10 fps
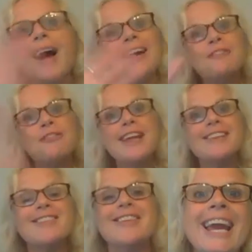Hi
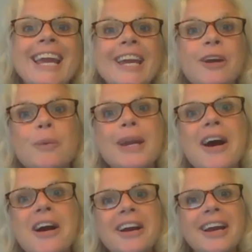friends, here we
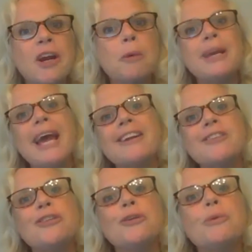are in our
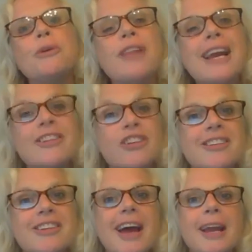Beatitude Reflection
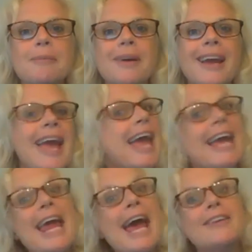Time.
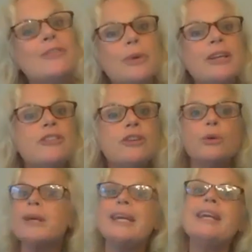And as we
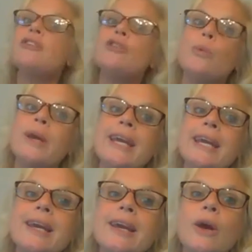do each
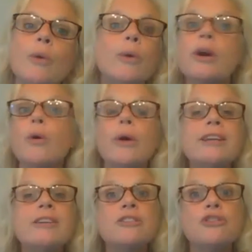week, we're
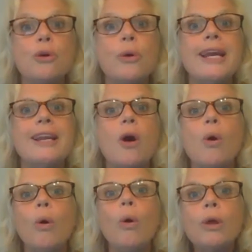going to join a
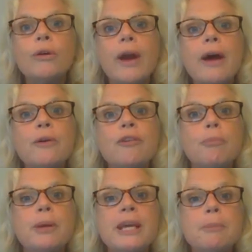whole crowd
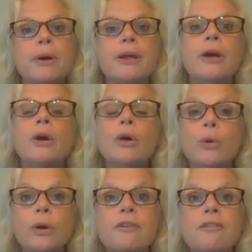of people
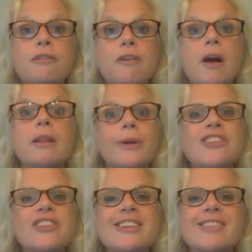who are following
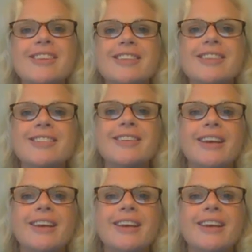Jesus.